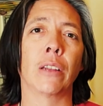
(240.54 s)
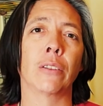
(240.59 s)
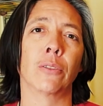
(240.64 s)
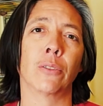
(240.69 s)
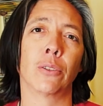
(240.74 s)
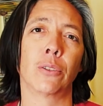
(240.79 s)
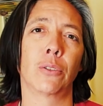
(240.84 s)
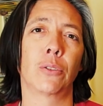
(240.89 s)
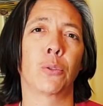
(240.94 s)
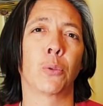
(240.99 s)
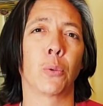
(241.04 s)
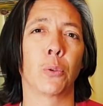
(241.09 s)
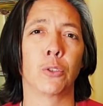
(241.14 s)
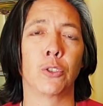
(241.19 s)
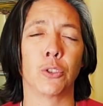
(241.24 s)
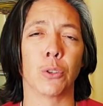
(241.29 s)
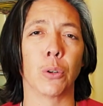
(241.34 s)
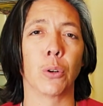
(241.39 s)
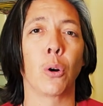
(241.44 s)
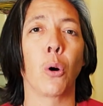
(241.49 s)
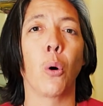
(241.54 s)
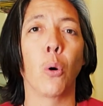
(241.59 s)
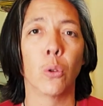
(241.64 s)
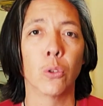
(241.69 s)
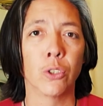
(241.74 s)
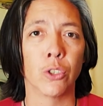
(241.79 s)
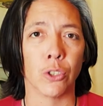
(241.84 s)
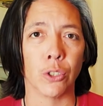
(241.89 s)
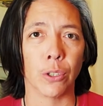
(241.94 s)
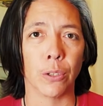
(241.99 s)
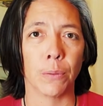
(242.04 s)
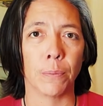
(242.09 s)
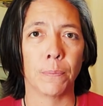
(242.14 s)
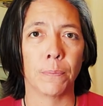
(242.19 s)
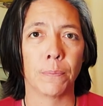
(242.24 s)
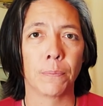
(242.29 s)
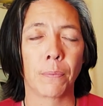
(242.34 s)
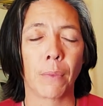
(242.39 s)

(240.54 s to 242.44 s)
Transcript: and look towards your culture.